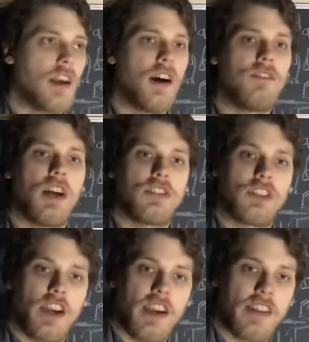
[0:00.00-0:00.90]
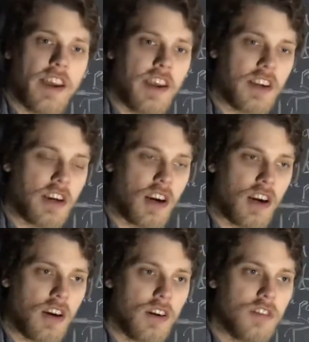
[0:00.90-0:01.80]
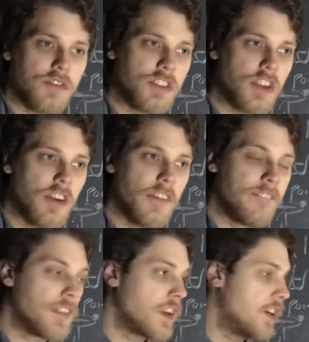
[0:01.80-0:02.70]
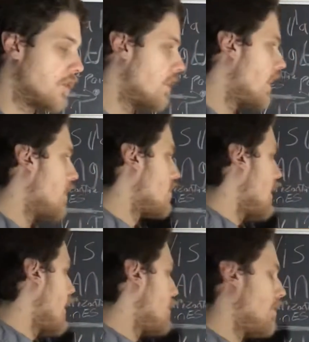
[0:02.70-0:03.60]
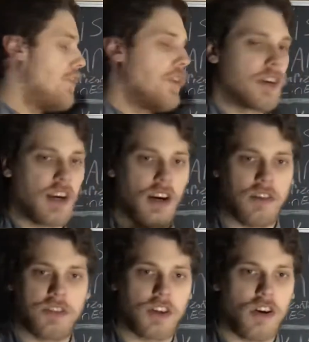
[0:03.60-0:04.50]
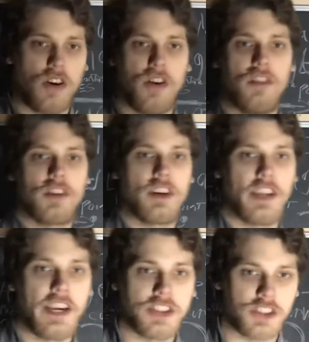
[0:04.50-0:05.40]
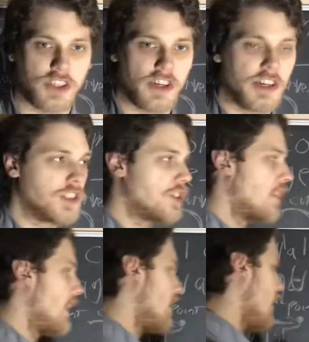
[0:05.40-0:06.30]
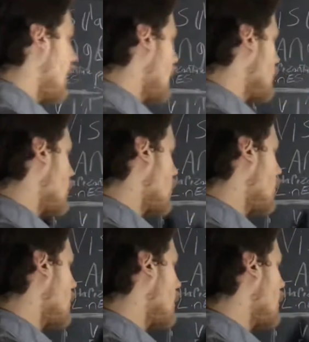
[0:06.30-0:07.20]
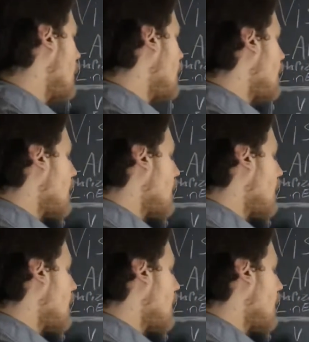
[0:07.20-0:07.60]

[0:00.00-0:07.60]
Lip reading: Now, I'm not saying that curves, because what I was saying before, curves are all over in nature, and straight lines really